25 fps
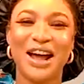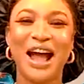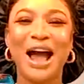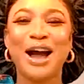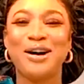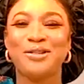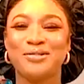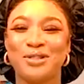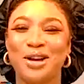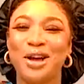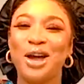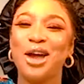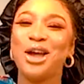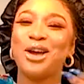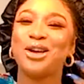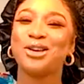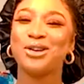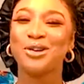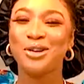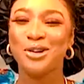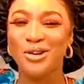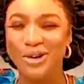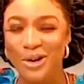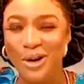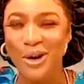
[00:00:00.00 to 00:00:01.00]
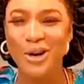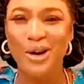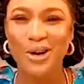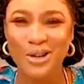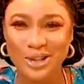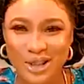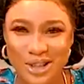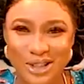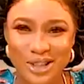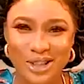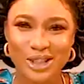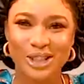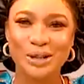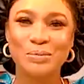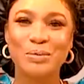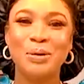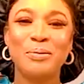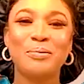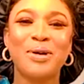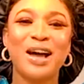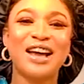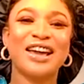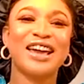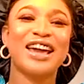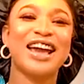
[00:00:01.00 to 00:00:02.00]
how you go to the
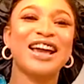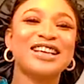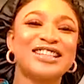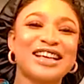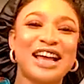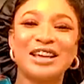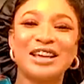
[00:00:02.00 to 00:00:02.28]
supermarket